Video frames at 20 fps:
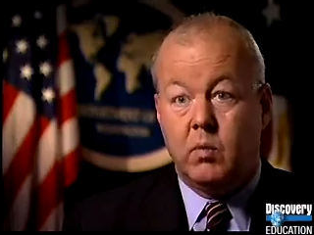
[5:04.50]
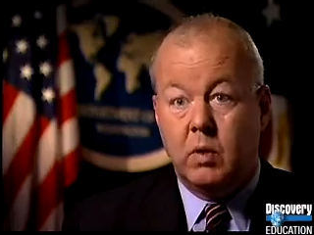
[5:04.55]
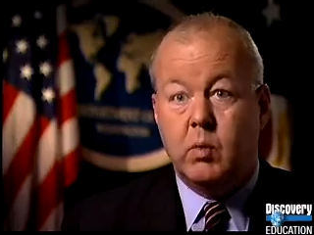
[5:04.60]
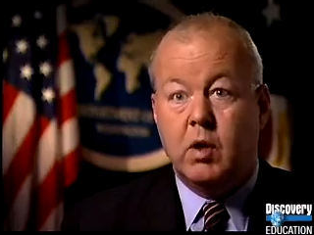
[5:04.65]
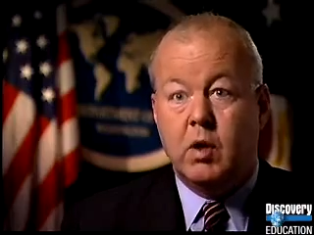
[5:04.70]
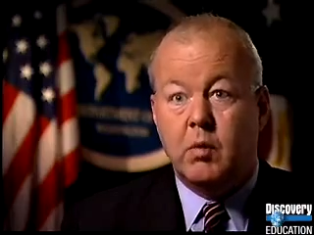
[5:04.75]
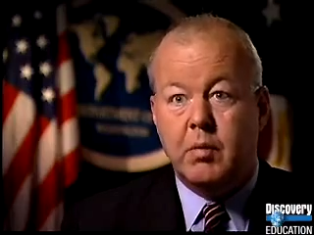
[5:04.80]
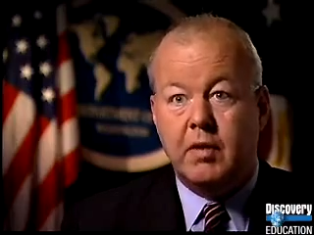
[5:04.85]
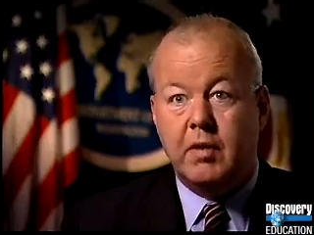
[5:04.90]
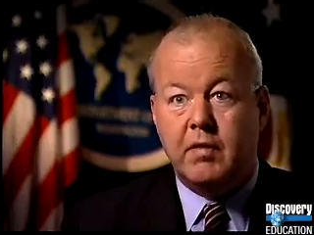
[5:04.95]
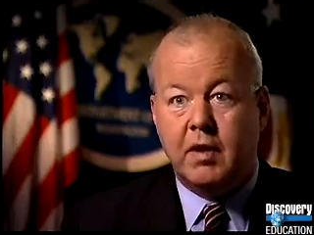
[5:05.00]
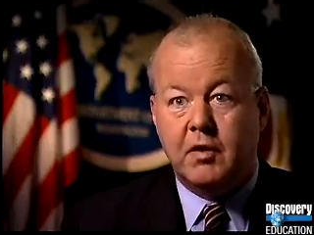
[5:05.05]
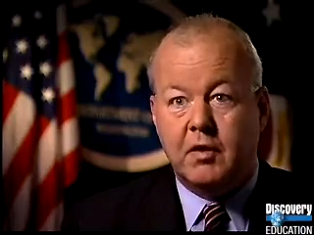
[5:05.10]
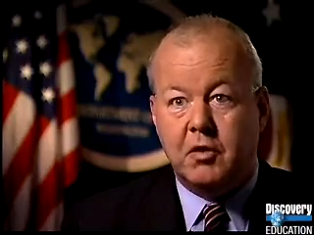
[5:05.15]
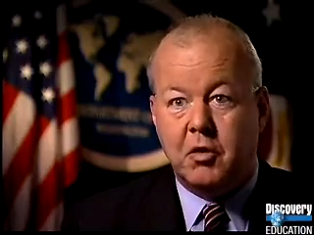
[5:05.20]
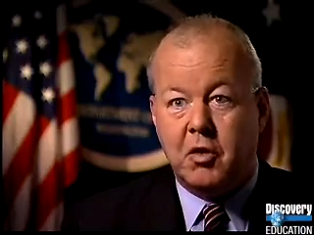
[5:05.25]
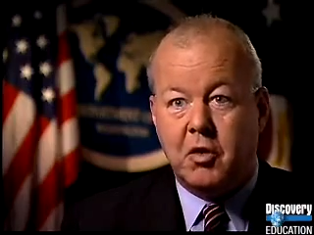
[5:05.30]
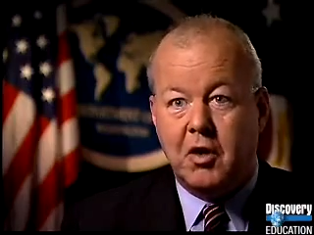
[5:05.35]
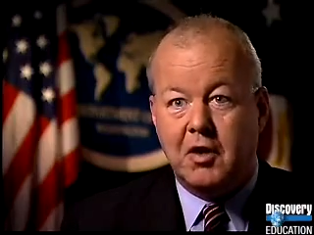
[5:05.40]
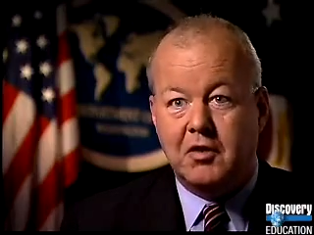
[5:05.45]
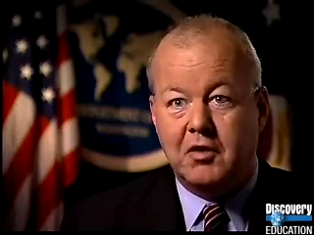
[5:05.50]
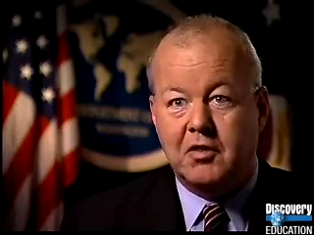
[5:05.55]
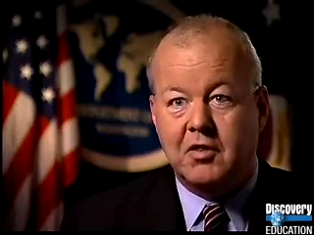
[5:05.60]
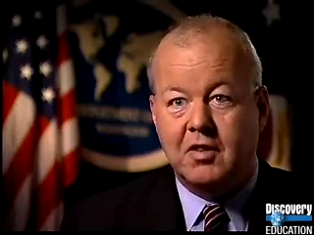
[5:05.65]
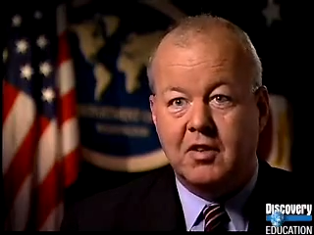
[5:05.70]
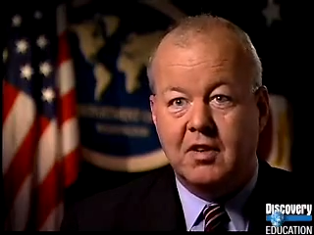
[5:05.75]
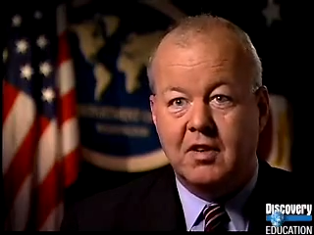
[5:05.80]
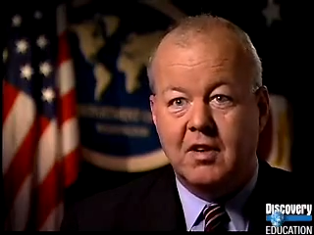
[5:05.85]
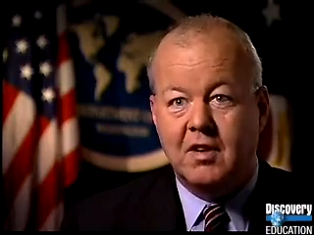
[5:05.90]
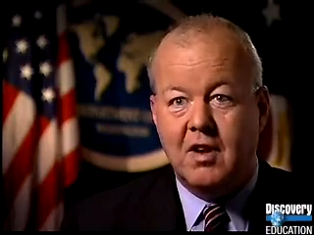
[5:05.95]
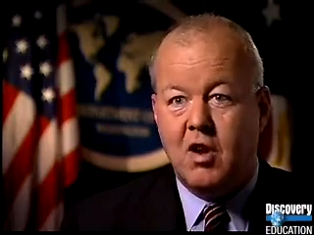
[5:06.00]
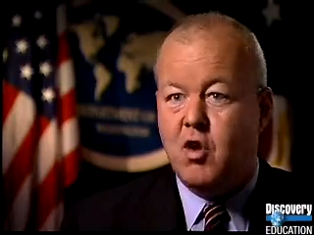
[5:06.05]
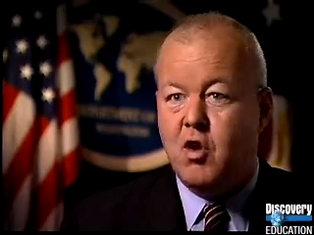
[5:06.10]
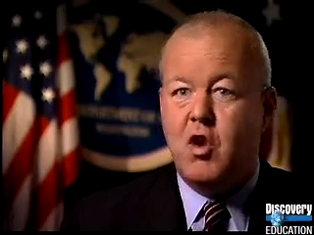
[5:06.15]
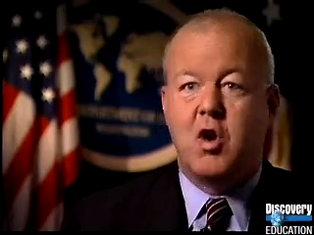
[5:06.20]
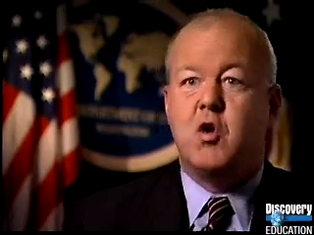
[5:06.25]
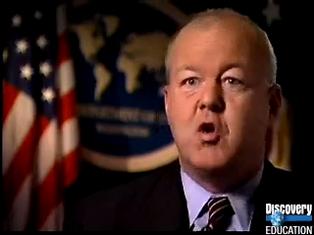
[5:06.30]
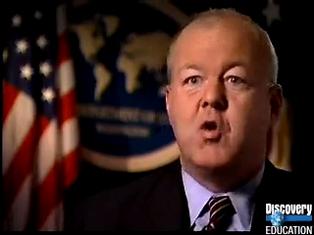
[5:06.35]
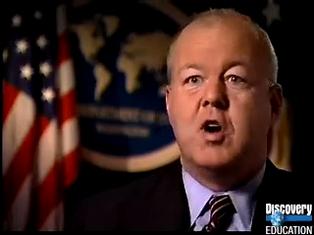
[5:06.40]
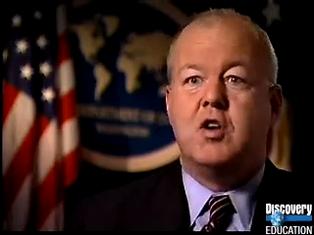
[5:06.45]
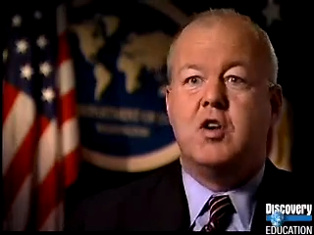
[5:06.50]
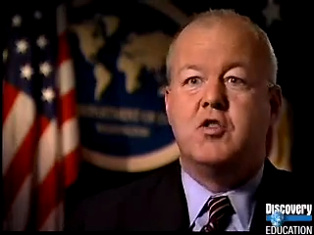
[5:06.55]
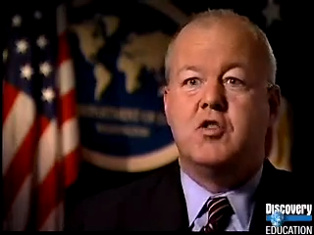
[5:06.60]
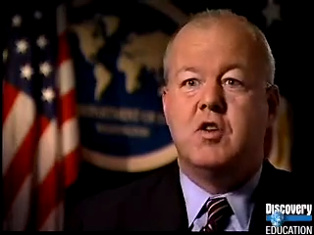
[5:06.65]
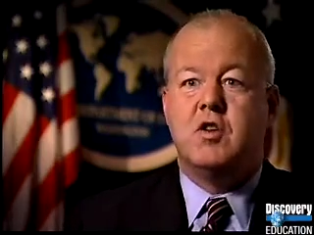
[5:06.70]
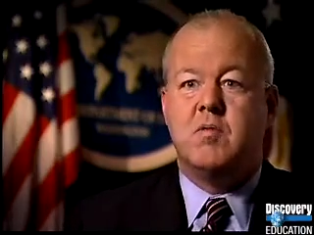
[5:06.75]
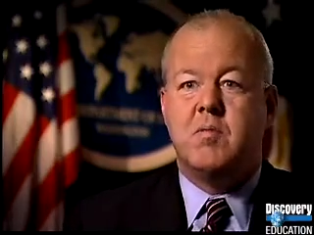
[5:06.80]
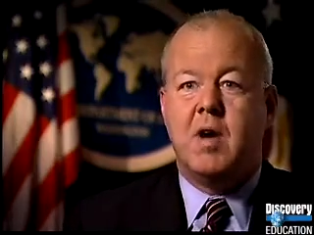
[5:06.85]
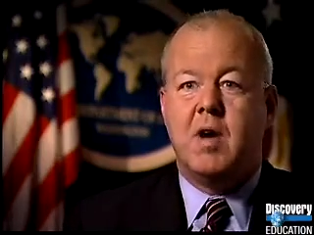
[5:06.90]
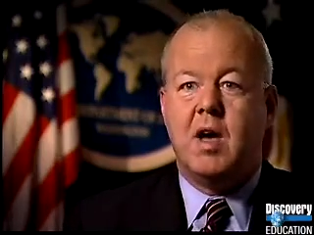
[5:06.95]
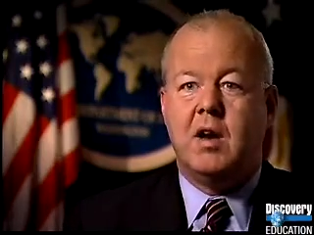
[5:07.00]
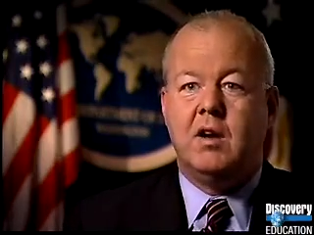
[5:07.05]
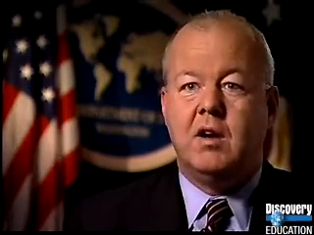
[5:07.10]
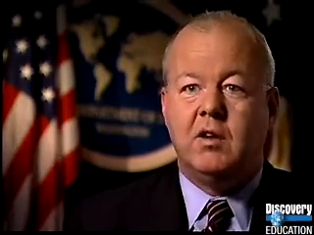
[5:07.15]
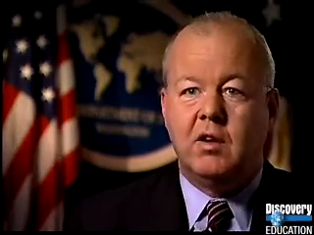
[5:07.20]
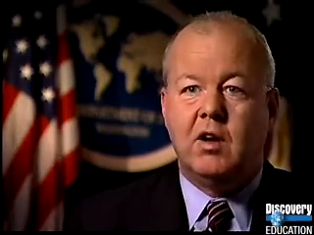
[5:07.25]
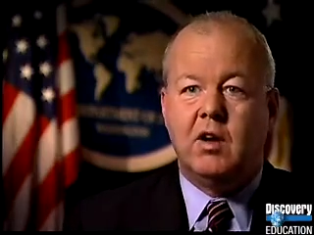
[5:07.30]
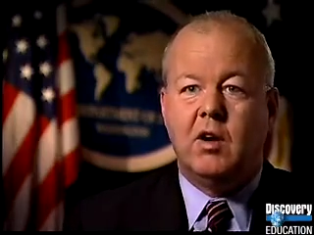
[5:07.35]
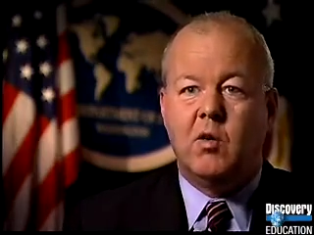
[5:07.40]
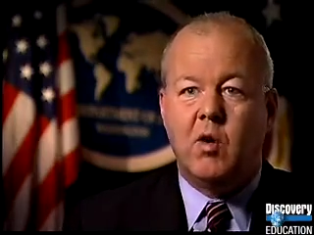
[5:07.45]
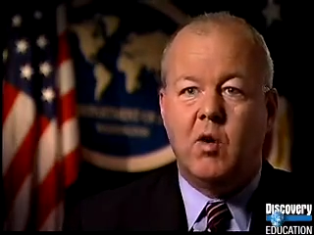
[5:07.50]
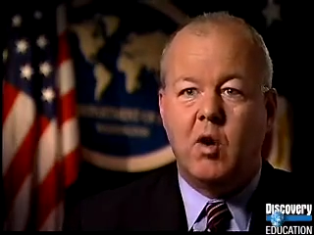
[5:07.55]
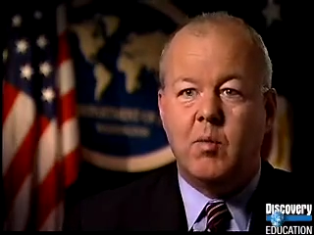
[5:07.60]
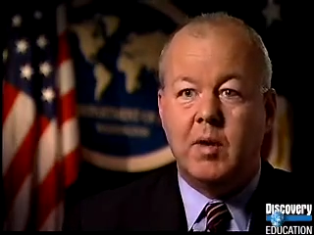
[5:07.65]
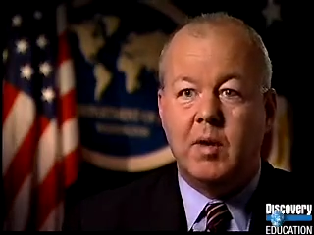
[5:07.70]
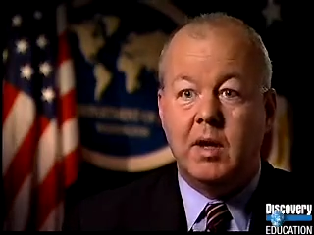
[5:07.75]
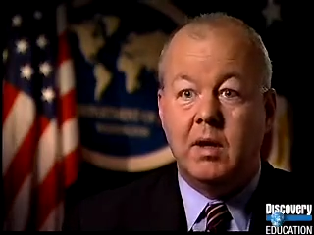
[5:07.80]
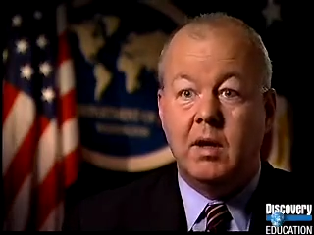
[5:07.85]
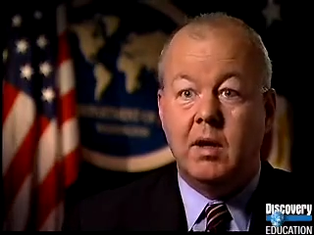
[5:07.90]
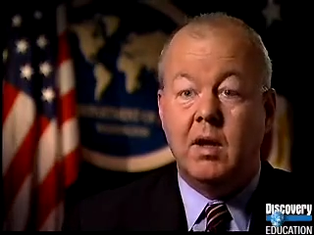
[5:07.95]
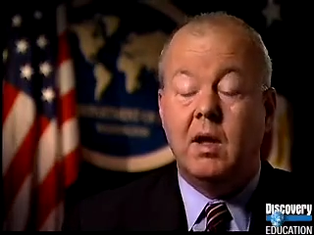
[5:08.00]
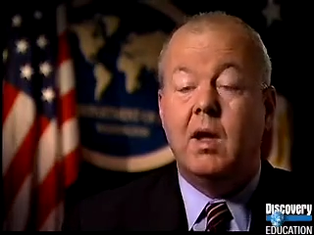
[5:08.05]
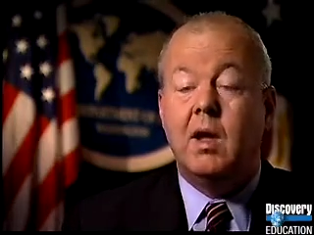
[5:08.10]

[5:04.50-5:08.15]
We will be victorious. No question about it. You can quote me.